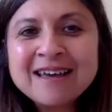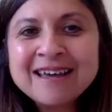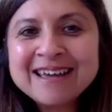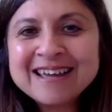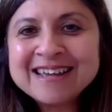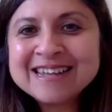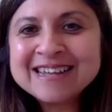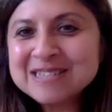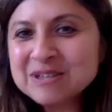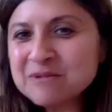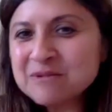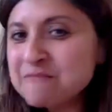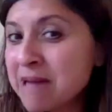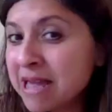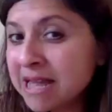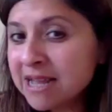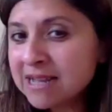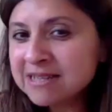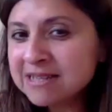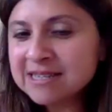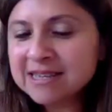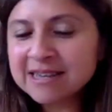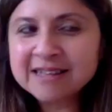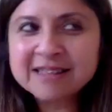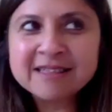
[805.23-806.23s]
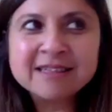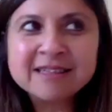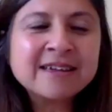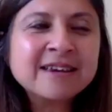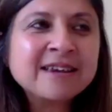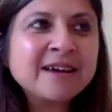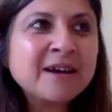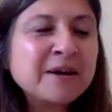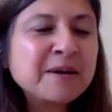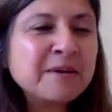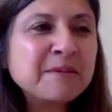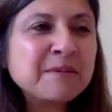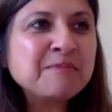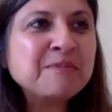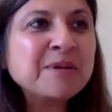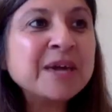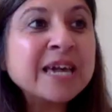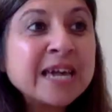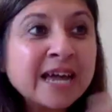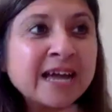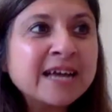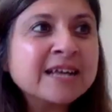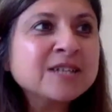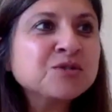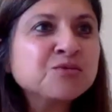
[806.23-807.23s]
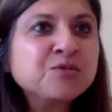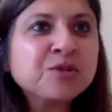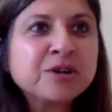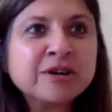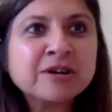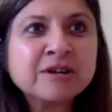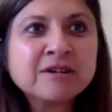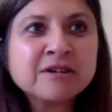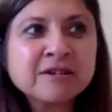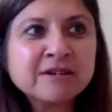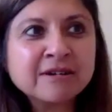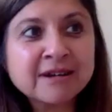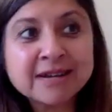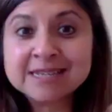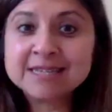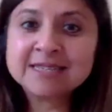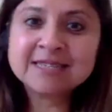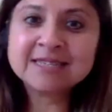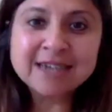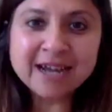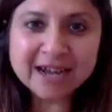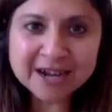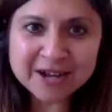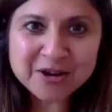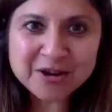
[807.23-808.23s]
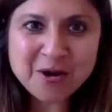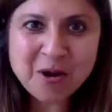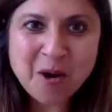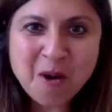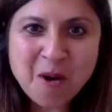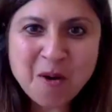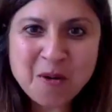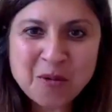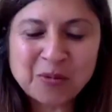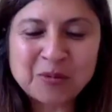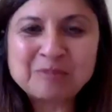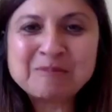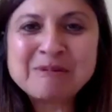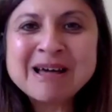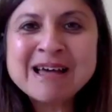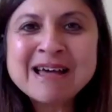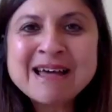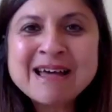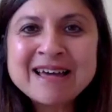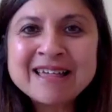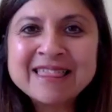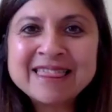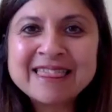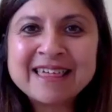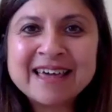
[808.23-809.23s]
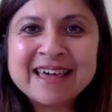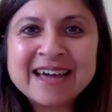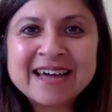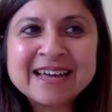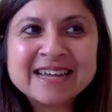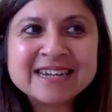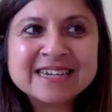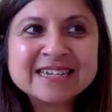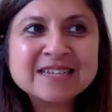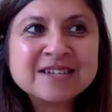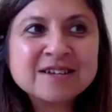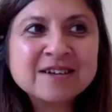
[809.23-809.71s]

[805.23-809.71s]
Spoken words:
It's amazing that because we're stuck at home, that